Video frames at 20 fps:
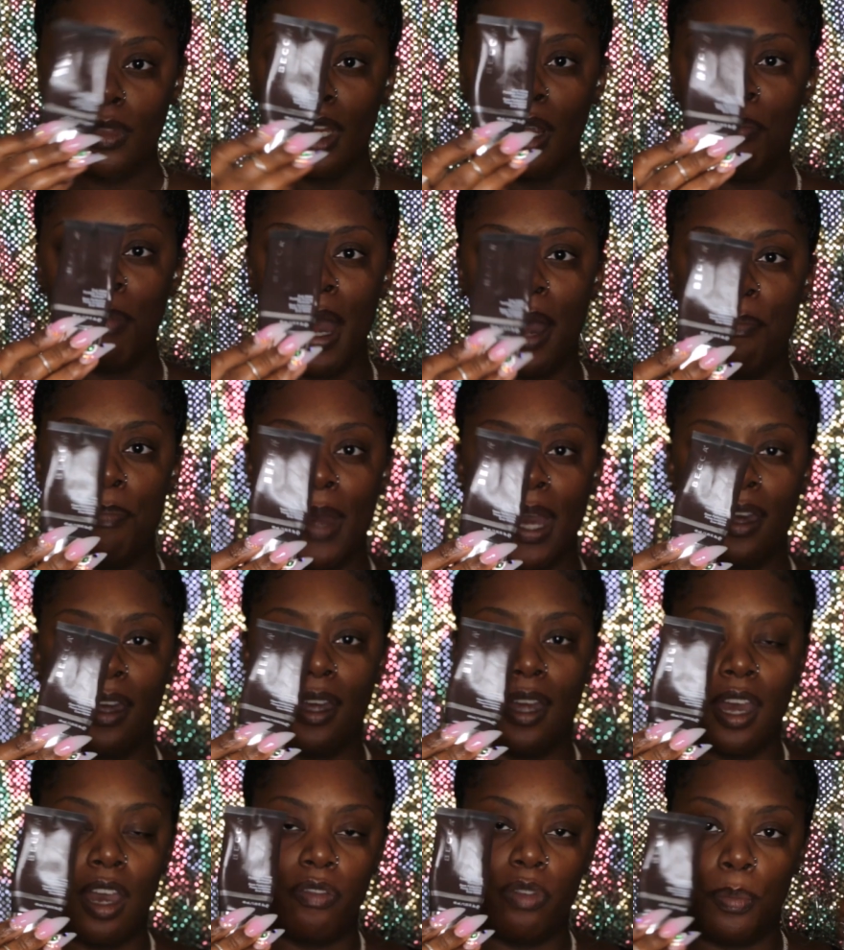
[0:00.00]
Becca
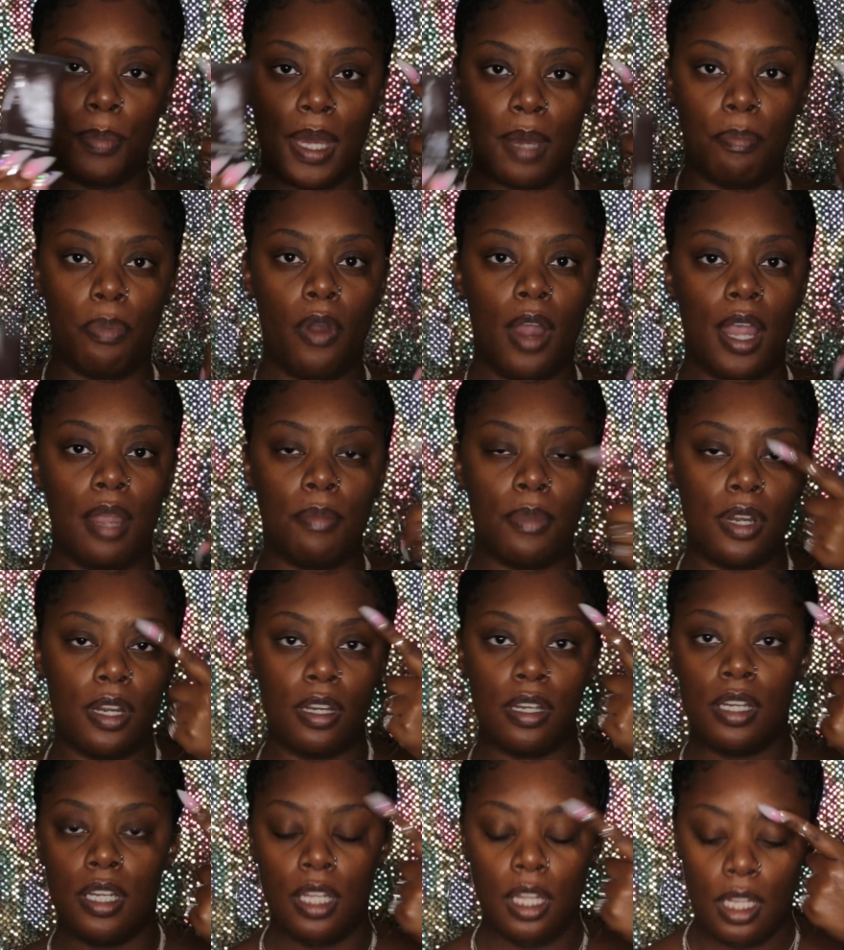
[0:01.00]
Evermatte
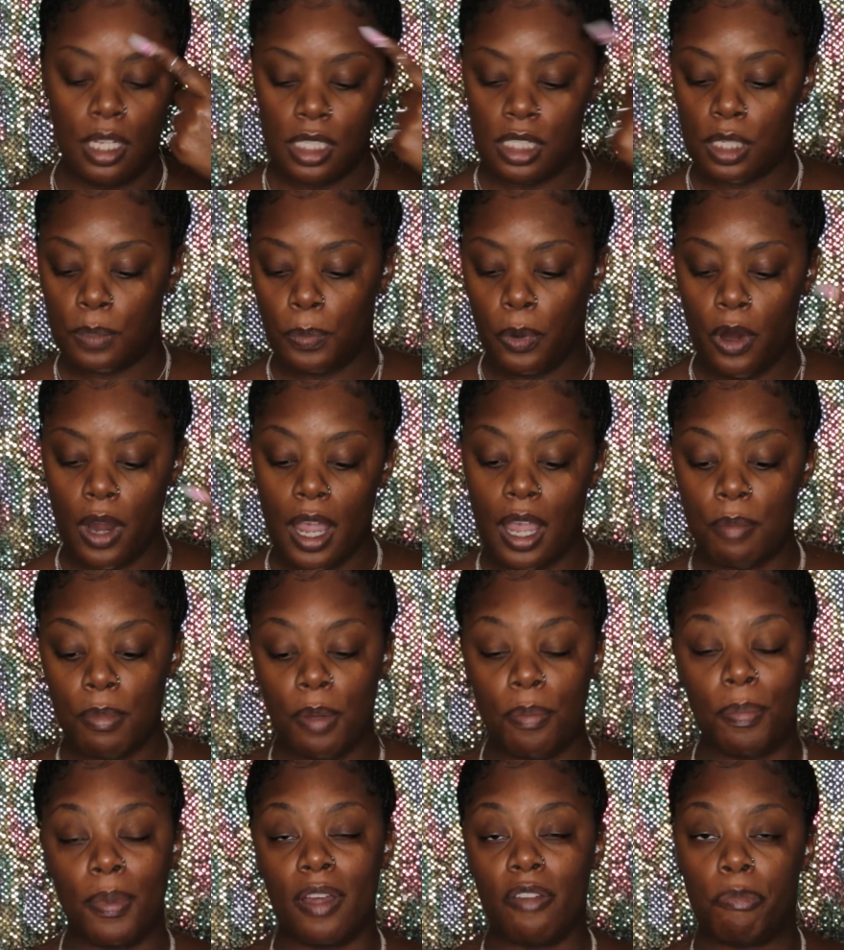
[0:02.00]
primer to prime
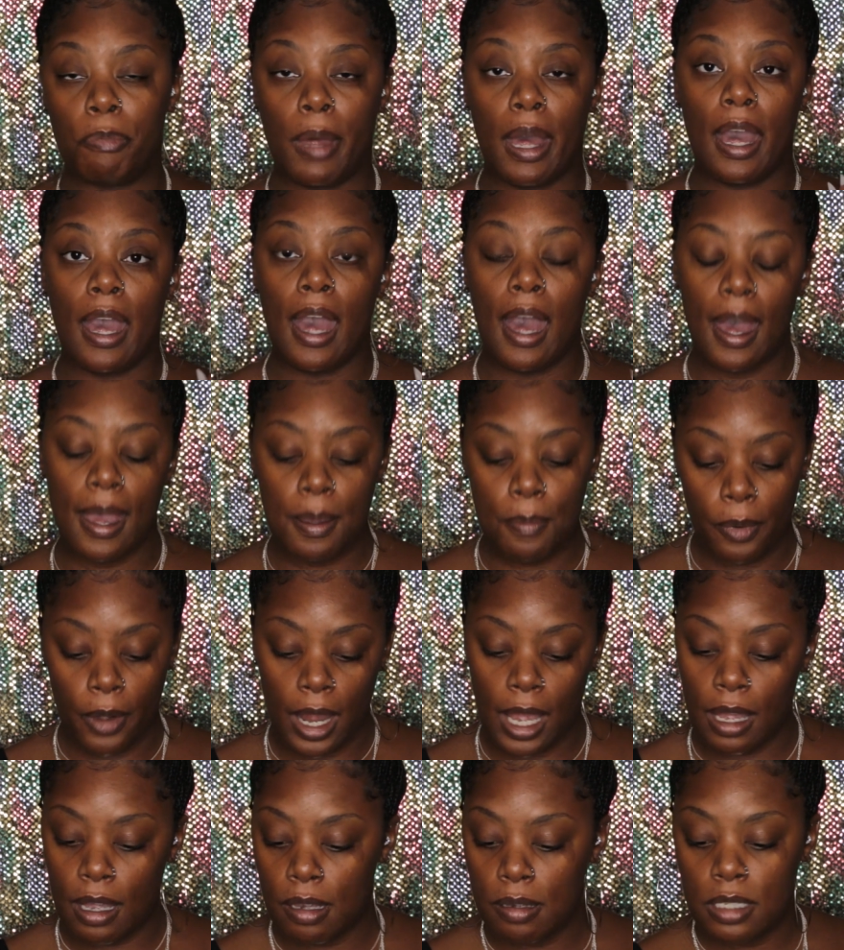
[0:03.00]
above my
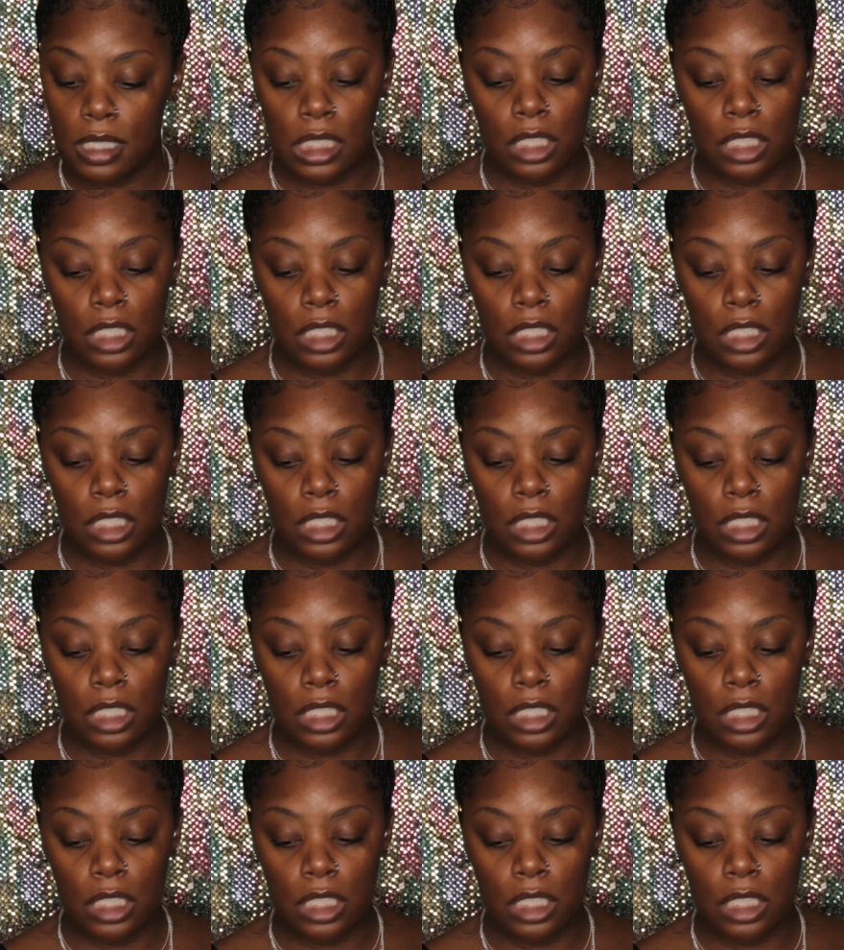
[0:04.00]
eyebrows.